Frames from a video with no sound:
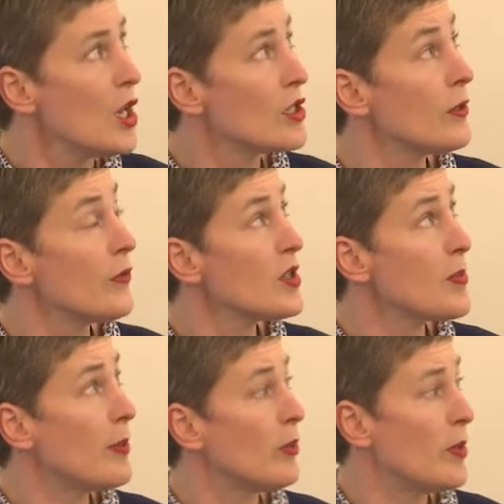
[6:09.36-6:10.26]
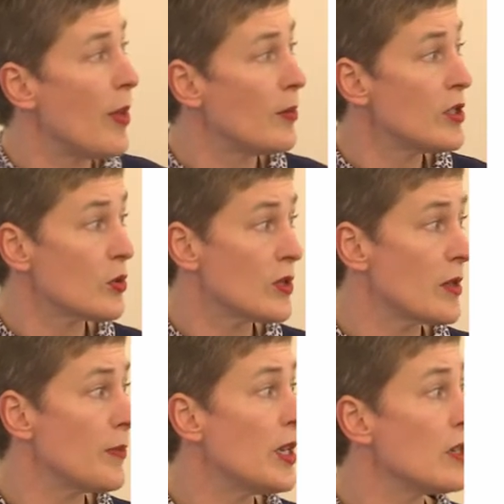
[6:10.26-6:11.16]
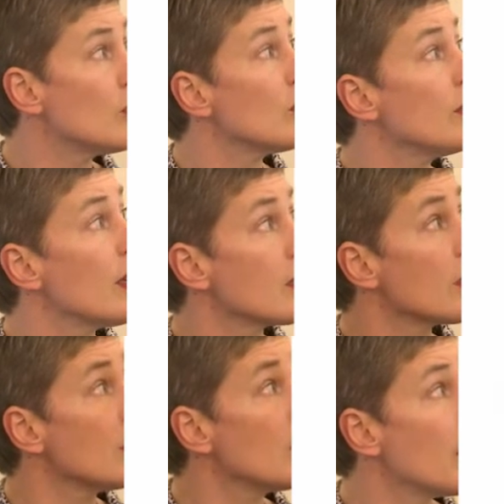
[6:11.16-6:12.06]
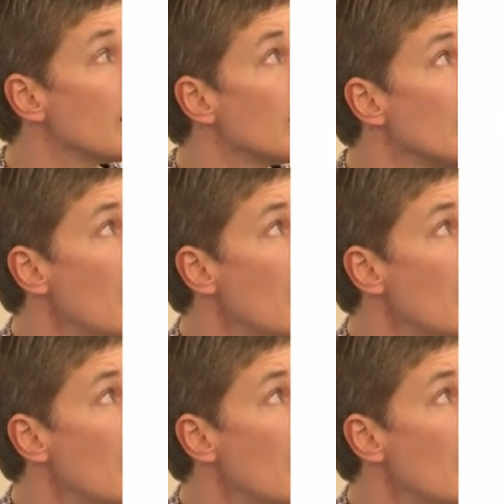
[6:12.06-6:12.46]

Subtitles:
So the first paper we published was submitted in 2010,